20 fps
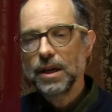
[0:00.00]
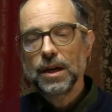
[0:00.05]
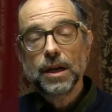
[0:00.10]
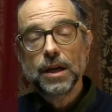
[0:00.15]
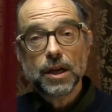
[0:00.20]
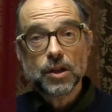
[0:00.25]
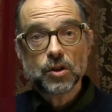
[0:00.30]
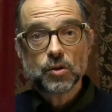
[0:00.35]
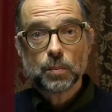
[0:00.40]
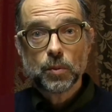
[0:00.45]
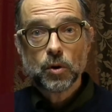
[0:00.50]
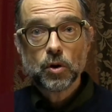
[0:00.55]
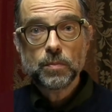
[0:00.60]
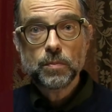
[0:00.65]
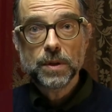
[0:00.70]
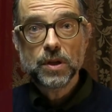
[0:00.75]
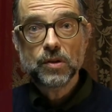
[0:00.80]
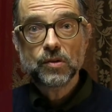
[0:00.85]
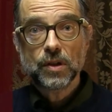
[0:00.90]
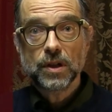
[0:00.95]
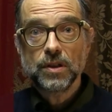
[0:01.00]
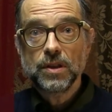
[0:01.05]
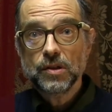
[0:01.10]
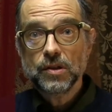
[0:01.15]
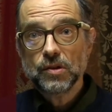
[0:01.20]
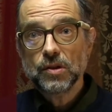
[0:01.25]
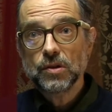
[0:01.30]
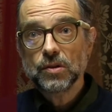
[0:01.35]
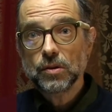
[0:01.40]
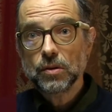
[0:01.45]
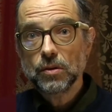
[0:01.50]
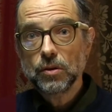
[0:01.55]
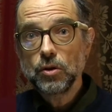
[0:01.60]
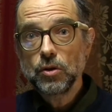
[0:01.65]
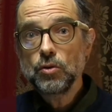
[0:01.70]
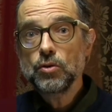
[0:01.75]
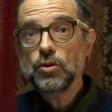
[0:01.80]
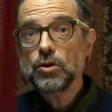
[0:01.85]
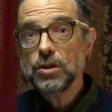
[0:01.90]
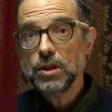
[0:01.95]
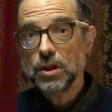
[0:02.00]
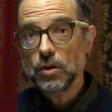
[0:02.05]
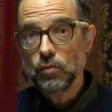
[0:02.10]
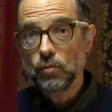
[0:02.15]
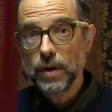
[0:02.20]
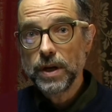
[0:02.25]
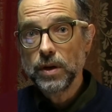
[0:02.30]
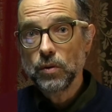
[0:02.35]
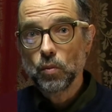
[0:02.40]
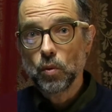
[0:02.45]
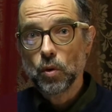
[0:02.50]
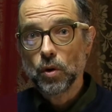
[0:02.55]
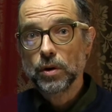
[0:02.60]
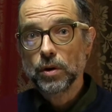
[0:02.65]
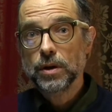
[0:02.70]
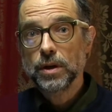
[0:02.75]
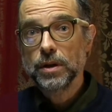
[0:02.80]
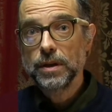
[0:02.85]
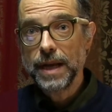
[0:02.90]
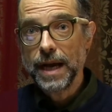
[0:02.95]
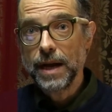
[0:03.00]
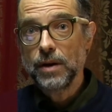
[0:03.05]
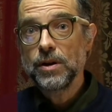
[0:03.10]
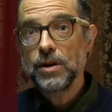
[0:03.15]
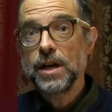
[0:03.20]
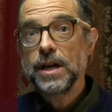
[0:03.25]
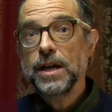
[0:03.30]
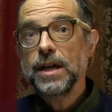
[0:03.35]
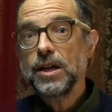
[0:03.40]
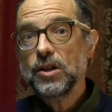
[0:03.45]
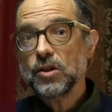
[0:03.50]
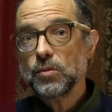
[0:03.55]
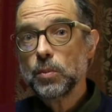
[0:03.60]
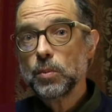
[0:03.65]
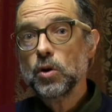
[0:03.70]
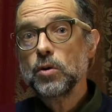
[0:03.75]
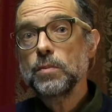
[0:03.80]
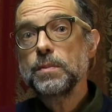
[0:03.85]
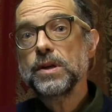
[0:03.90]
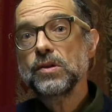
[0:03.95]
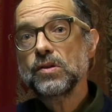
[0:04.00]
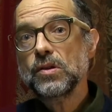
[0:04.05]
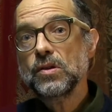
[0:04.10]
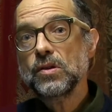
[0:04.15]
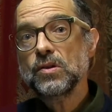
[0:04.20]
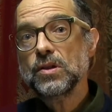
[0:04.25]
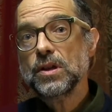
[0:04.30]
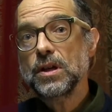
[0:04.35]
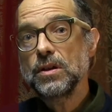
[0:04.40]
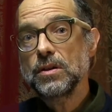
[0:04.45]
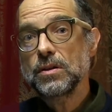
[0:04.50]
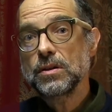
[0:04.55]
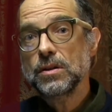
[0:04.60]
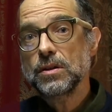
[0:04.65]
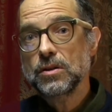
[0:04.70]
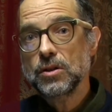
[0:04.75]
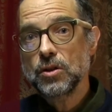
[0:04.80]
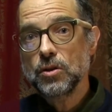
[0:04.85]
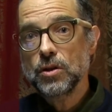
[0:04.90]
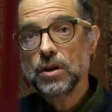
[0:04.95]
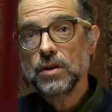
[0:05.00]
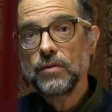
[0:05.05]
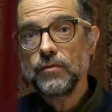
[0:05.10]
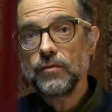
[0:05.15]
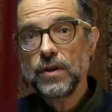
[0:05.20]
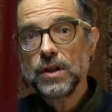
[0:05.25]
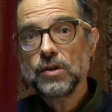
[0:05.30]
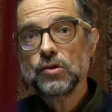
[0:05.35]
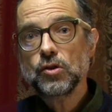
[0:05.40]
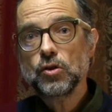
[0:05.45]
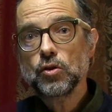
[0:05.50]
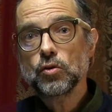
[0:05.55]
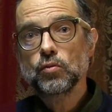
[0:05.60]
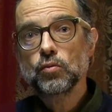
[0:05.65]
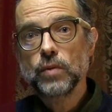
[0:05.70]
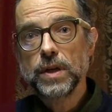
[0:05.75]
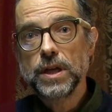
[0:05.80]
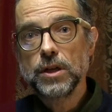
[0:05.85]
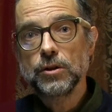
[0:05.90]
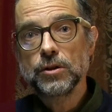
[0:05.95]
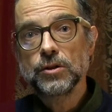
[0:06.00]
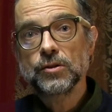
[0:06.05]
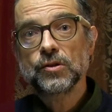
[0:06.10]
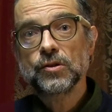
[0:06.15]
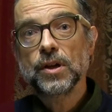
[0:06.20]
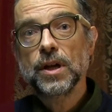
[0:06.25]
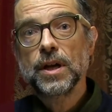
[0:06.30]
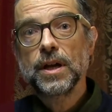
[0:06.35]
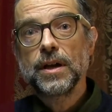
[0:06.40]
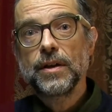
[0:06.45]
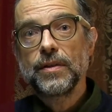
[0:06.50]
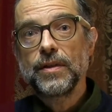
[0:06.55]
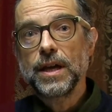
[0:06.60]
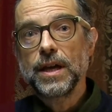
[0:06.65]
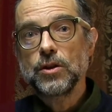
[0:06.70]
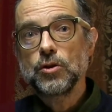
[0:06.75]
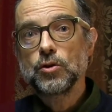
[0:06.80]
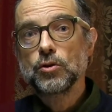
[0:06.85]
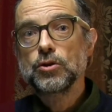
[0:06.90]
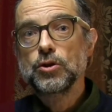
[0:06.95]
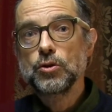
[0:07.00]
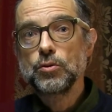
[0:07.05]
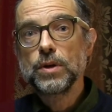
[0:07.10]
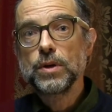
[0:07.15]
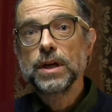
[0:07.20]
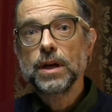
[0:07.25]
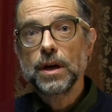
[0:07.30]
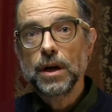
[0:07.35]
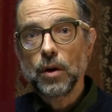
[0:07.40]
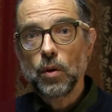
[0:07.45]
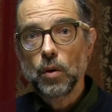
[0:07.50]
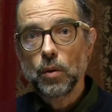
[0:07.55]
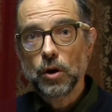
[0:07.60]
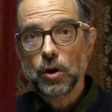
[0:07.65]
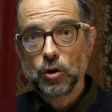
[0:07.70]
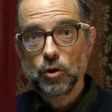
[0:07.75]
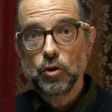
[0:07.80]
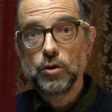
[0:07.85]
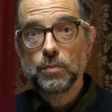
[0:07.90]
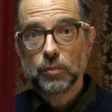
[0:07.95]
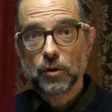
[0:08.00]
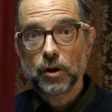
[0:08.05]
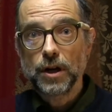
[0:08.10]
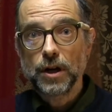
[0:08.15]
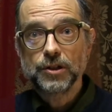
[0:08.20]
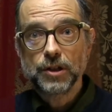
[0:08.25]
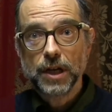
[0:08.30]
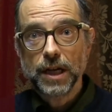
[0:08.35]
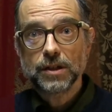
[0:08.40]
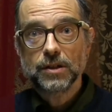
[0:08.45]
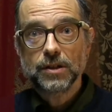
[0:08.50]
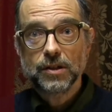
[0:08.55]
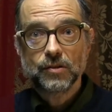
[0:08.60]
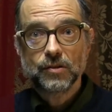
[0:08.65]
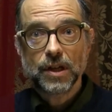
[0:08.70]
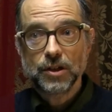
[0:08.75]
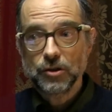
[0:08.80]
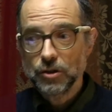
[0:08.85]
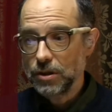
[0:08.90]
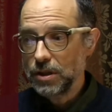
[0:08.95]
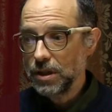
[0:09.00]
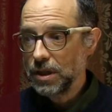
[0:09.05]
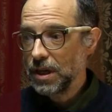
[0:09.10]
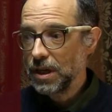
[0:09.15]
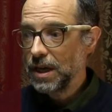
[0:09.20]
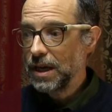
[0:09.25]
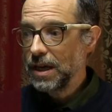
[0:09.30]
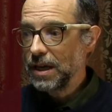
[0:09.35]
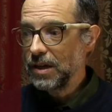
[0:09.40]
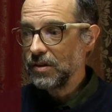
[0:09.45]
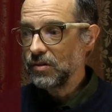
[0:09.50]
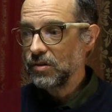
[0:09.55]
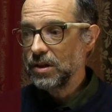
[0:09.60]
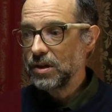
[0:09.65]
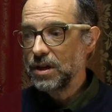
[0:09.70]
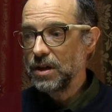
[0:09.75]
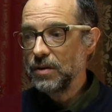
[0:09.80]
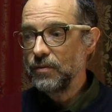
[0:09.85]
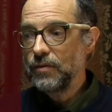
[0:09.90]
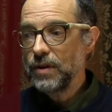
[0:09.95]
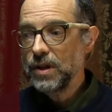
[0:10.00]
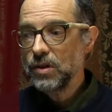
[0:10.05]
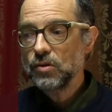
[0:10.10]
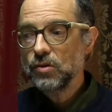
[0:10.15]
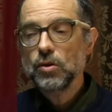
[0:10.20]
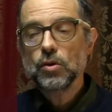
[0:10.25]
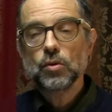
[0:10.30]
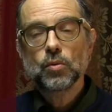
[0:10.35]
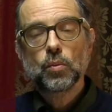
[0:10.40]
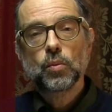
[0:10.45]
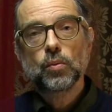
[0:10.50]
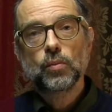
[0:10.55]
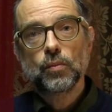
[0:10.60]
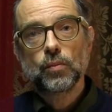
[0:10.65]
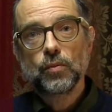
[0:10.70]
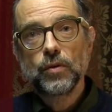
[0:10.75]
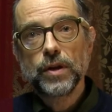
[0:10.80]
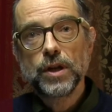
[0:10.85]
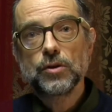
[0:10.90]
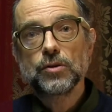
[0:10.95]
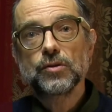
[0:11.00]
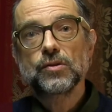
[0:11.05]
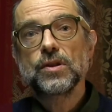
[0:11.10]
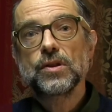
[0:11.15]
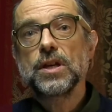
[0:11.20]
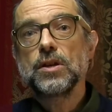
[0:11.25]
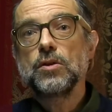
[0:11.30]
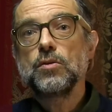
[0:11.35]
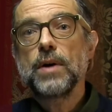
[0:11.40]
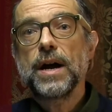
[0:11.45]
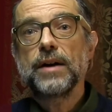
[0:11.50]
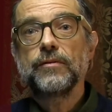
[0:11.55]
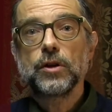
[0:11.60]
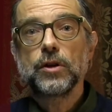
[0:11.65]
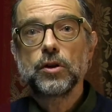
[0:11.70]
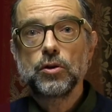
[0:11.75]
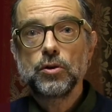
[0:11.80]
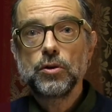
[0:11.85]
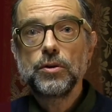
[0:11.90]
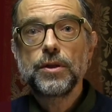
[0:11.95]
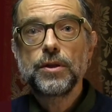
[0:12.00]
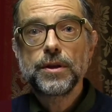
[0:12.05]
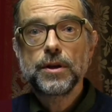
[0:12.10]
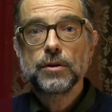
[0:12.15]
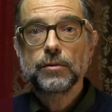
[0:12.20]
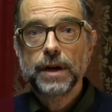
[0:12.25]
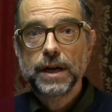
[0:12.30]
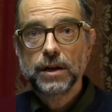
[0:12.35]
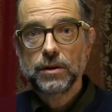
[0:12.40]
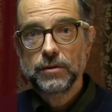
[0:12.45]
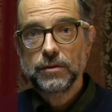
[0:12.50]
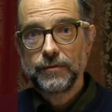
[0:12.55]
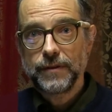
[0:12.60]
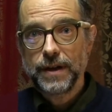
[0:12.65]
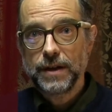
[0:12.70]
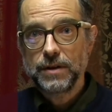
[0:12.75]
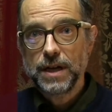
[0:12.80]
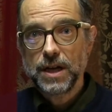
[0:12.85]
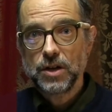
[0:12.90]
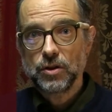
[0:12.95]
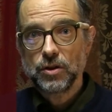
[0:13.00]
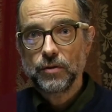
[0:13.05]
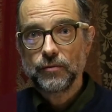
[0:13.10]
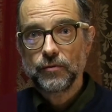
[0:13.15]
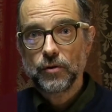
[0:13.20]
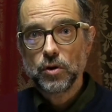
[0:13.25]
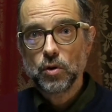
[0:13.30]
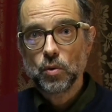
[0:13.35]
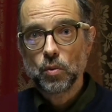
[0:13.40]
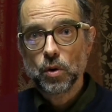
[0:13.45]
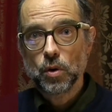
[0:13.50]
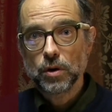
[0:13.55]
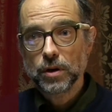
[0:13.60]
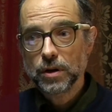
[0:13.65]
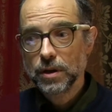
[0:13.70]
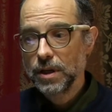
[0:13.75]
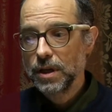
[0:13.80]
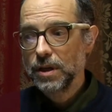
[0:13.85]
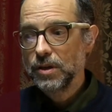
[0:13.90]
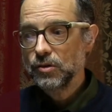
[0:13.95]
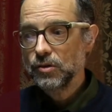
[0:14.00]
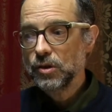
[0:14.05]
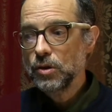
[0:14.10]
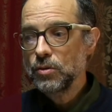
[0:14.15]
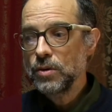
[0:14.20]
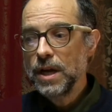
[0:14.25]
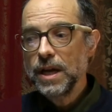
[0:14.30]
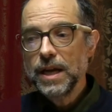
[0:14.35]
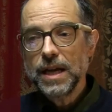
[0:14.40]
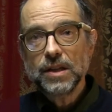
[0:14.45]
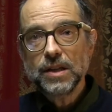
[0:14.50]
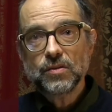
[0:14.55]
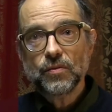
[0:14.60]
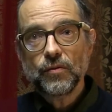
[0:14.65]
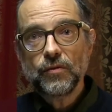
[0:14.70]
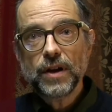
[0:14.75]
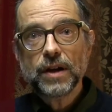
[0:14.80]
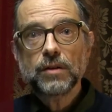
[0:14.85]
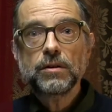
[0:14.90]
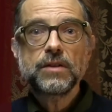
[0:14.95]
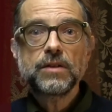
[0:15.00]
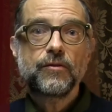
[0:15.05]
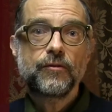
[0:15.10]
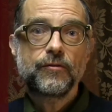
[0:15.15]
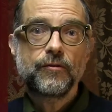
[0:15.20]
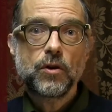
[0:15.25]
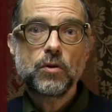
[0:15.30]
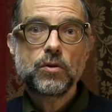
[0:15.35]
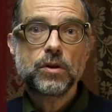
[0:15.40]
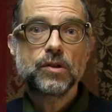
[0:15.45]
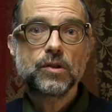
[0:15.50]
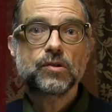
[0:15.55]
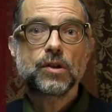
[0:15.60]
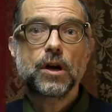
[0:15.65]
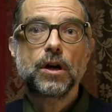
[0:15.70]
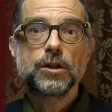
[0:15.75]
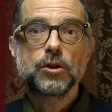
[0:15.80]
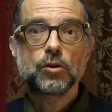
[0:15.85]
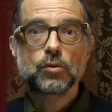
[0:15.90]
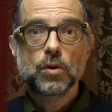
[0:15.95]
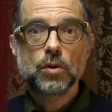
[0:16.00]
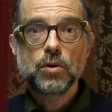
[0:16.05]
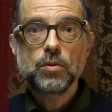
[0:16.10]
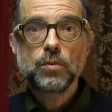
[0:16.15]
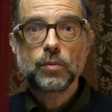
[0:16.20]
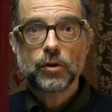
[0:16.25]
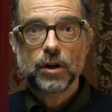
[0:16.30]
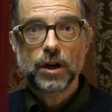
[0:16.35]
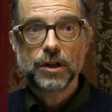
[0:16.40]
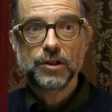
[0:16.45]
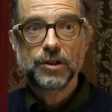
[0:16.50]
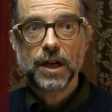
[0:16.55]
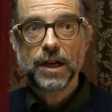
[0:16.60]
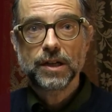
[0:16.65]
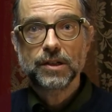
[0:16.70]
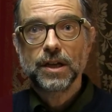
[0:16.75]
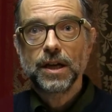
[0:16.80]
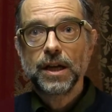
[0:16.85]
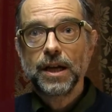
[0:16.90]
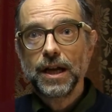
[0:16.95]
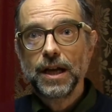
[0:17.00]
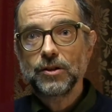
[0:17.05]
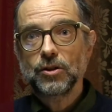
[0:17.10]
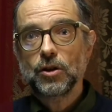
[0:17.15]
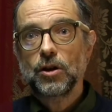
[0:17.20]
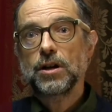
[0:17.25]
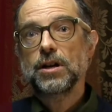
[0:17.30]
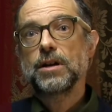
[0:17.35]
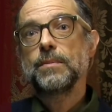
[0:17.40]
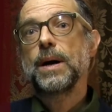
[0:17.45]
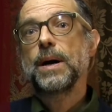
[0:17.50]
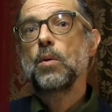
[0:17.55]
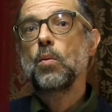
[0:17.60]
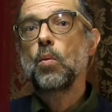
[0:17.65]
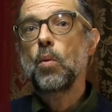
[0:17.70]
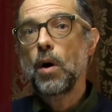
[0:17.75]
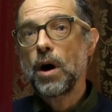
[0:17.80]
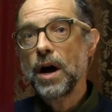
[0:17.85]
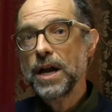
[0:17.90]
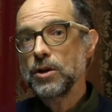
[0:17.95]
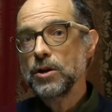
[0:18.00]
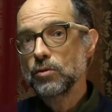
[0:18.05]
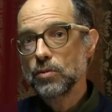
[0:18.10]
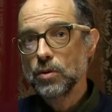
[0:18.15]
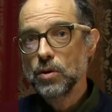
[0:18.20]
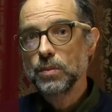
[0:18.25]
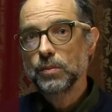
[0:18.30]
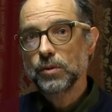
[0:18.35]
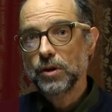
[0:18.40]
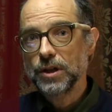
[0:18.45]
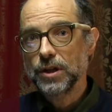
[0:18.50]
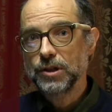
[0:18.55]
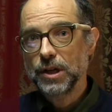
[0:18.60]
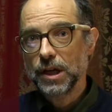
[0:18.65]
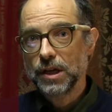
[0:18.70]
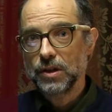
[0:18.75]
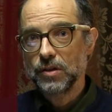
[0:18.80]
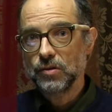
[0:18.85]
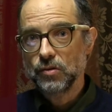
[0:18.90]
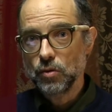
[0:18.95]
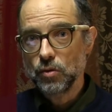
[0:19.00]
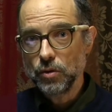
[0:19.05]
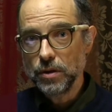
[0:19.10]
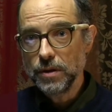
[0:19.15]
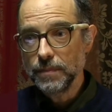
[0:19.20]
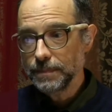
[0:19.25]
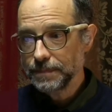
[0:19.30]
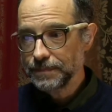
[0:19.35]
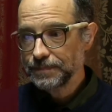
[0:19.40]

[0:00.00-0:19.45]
Its purpose, and this is usually a written work now, its purpose is to convince your readers that you're doing a good project, essentially. It's to convince your readers that you have a good theoretical foundation for your work. So it's very focused on your own project and talking about why your own project is good.